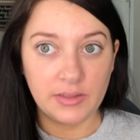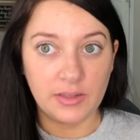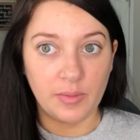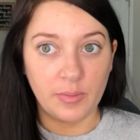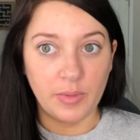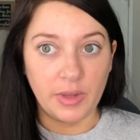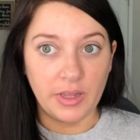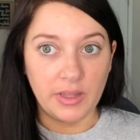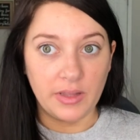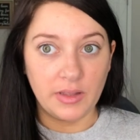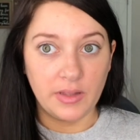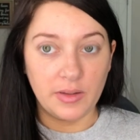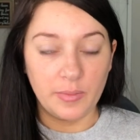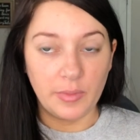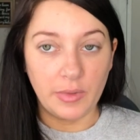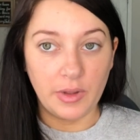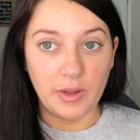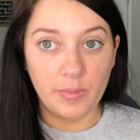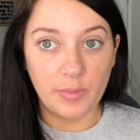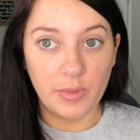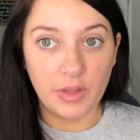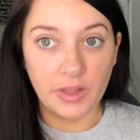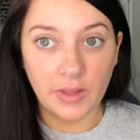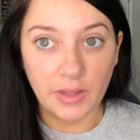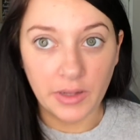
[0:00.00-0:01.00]
I mean, it might
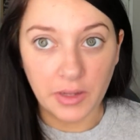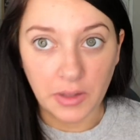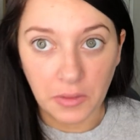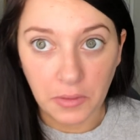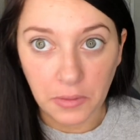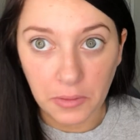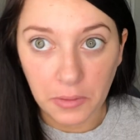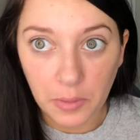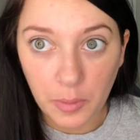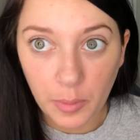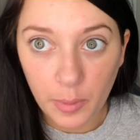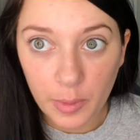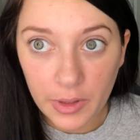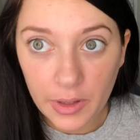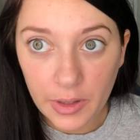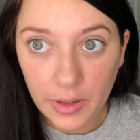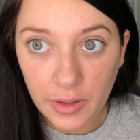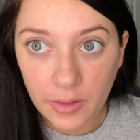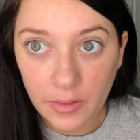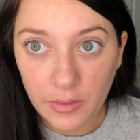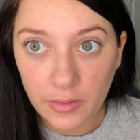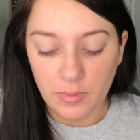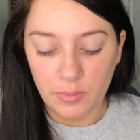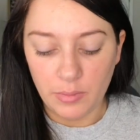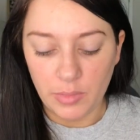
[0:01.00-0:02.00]
be like a little
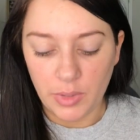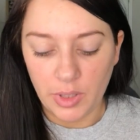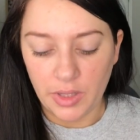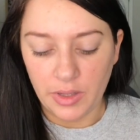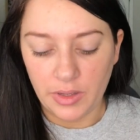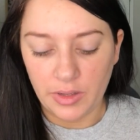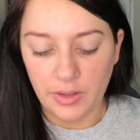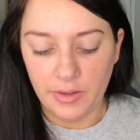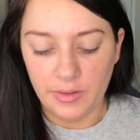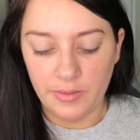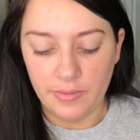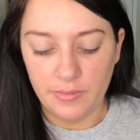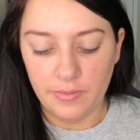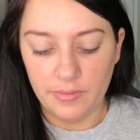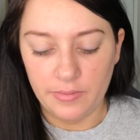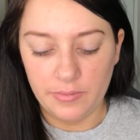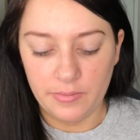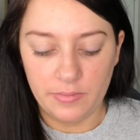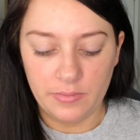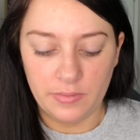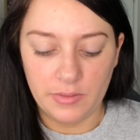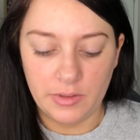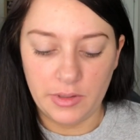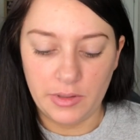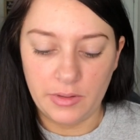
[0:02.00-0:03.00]
bit, but
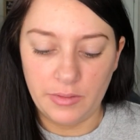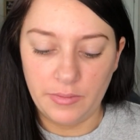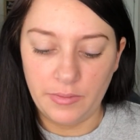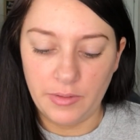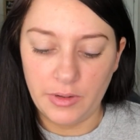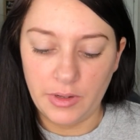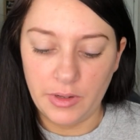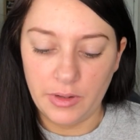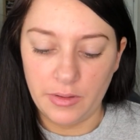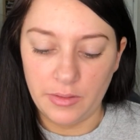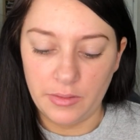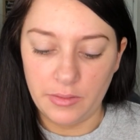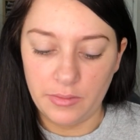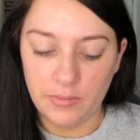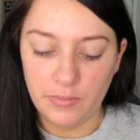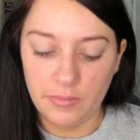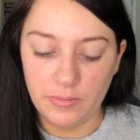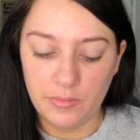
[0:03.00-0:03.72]
I don't know.